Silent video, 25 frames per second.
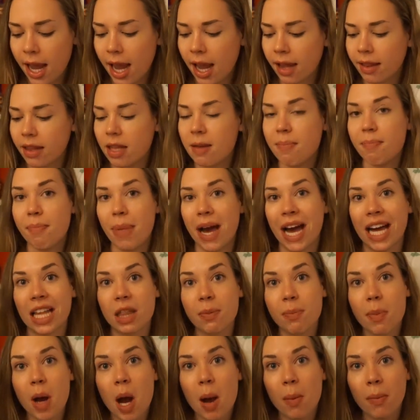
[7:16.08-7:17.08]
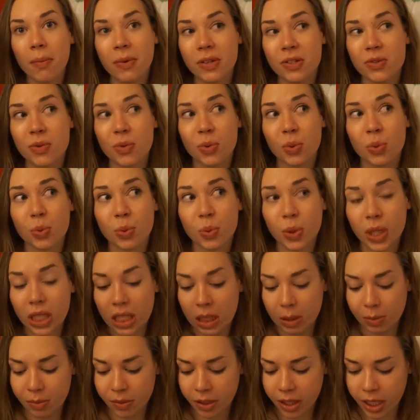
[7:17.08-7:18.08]
And the bath bomb was
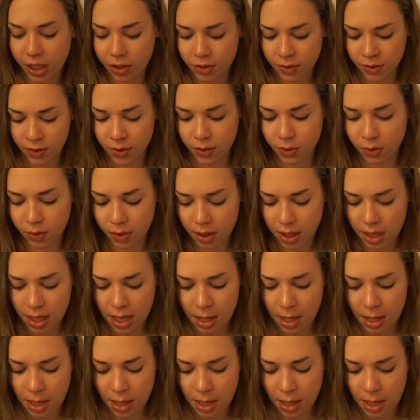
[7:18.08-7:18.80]
really pretty too.